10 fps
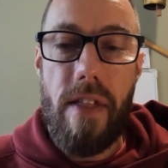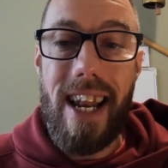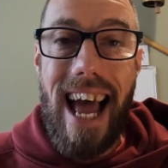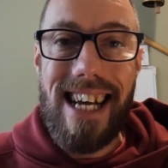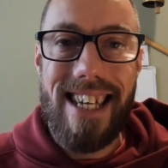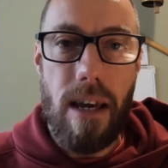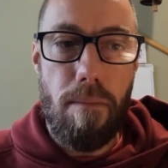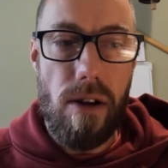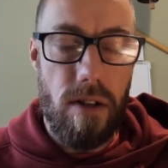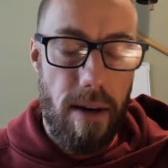lactate
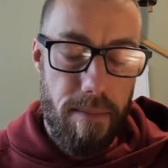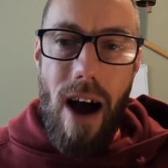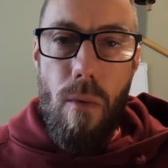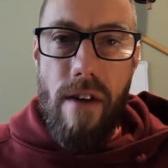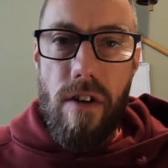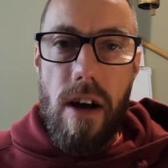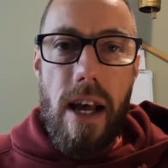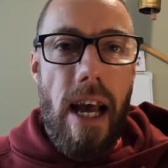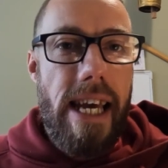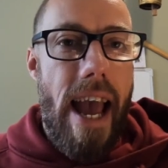buildup.
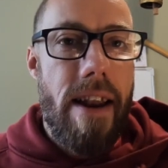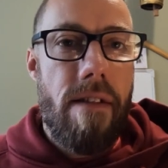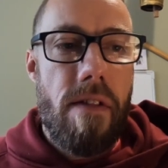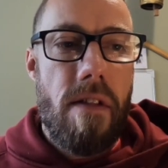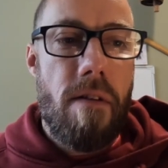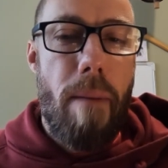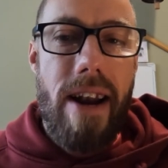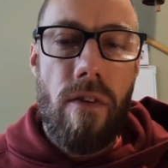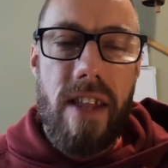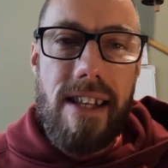However, again,
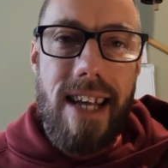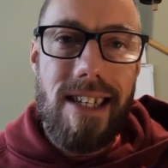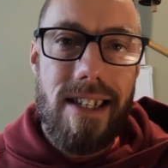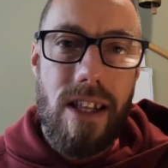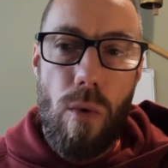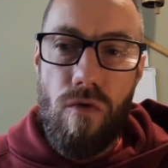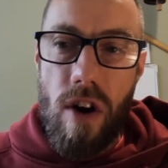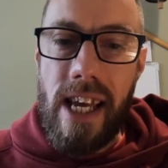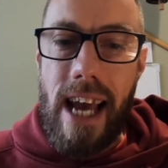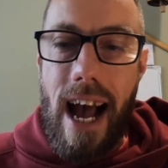depending on the intensity that we're
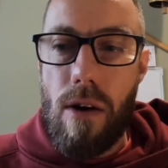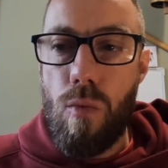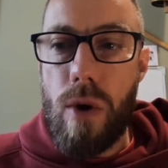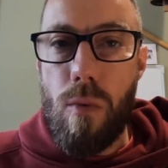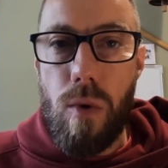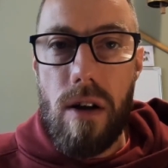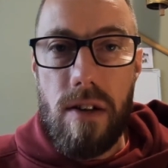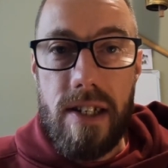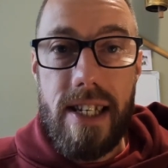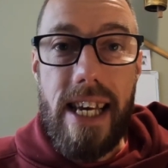running at, we will
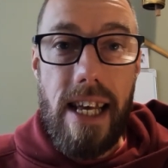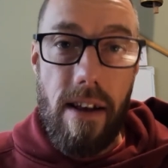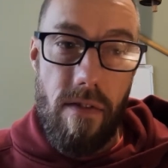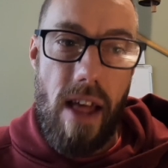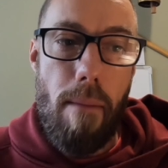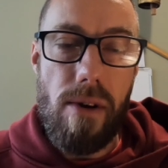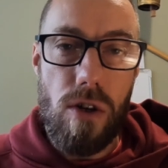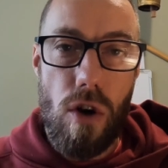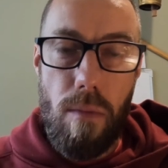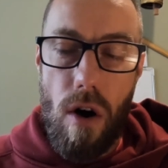see that
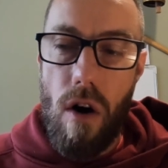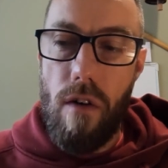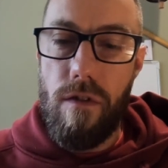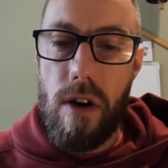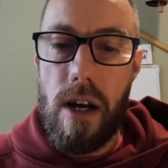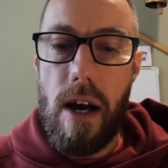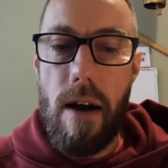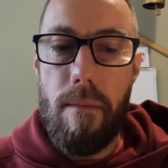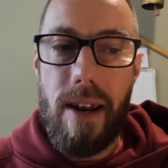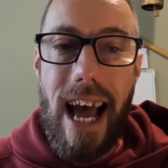buildup of
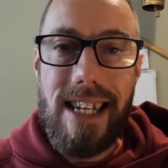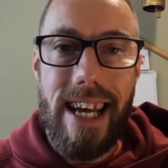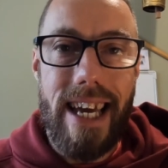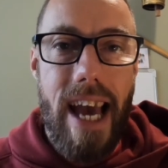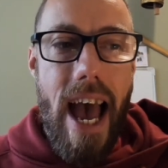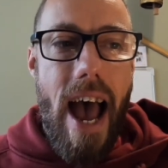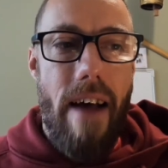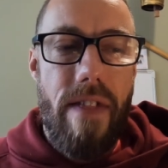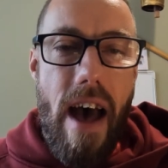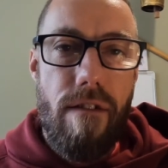lactate,
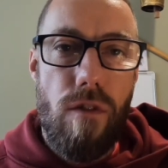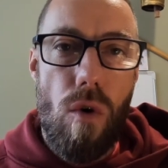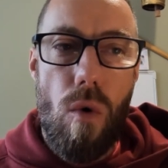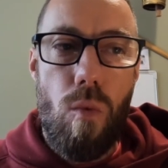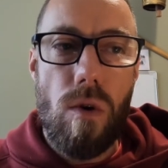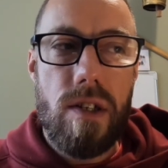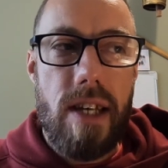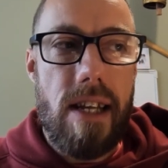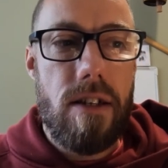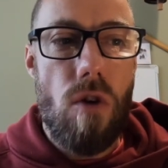and therefore once
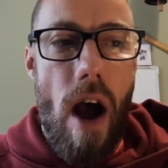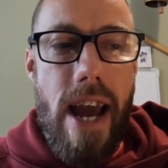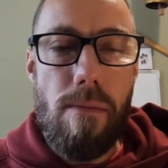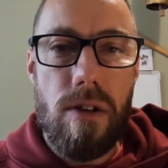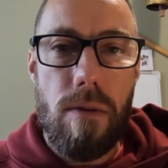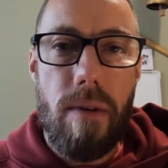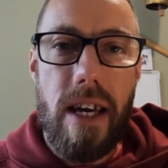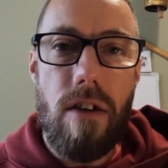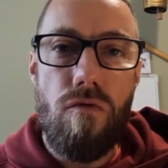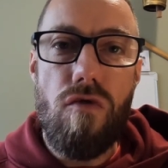it's not able to
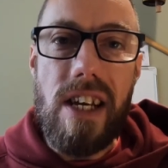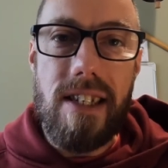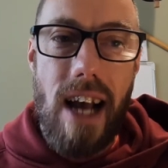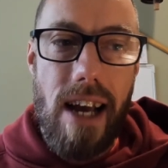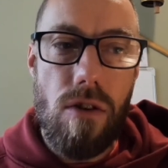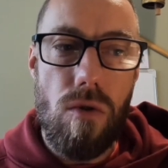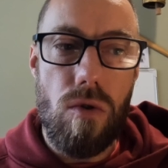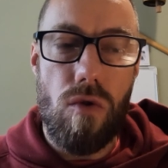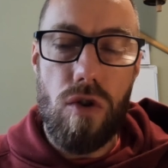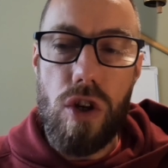be
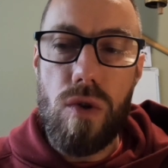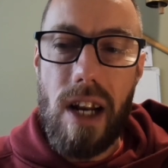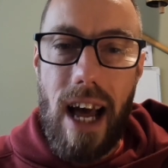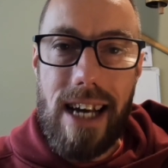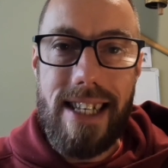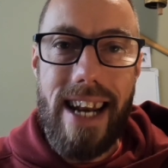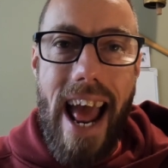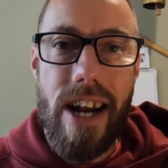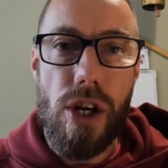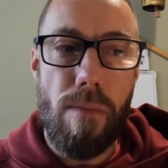recycled or utilized in
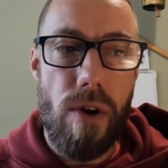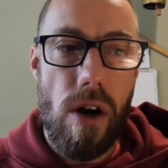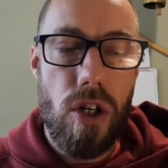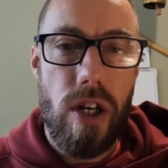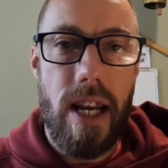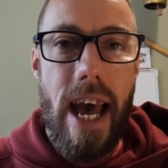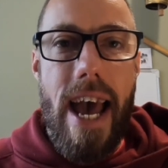energy production,